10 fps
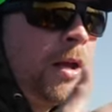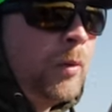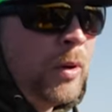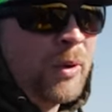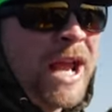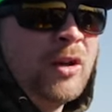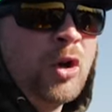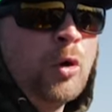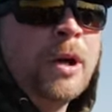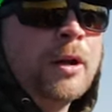We ran a
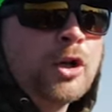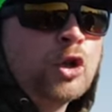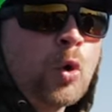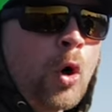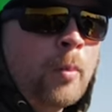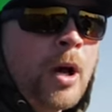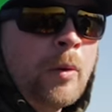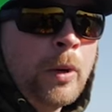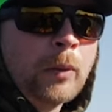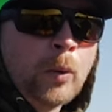little bit of the shore,
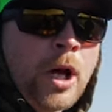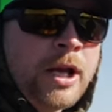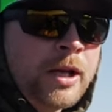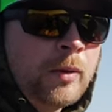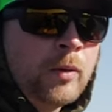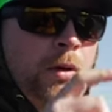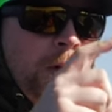but we were running